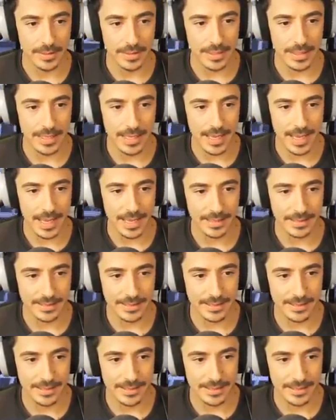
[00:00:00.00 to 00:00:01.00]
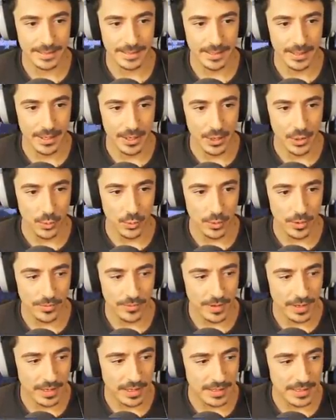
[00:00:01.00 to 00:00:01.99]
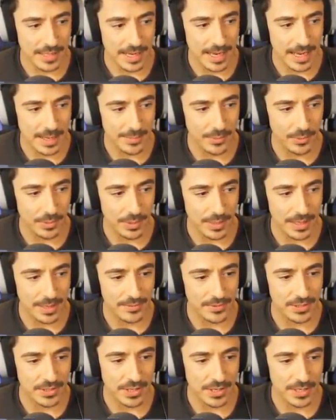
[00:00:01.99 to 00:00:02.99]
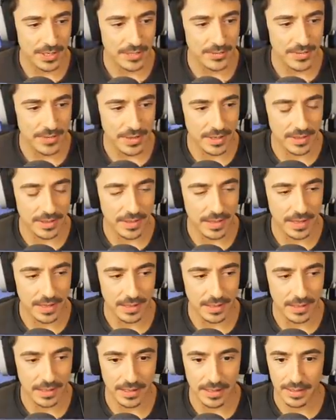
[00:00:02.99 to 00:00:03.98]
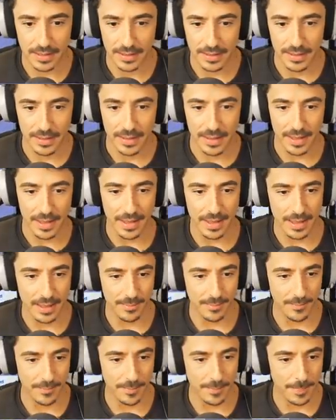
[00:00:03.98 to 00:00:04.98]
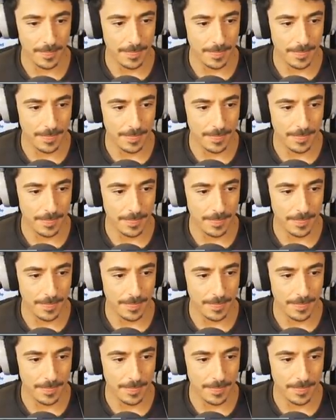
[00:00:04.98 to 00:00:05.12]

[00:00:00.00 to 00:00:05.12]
Yes. With like a table either side of it, I think. Um,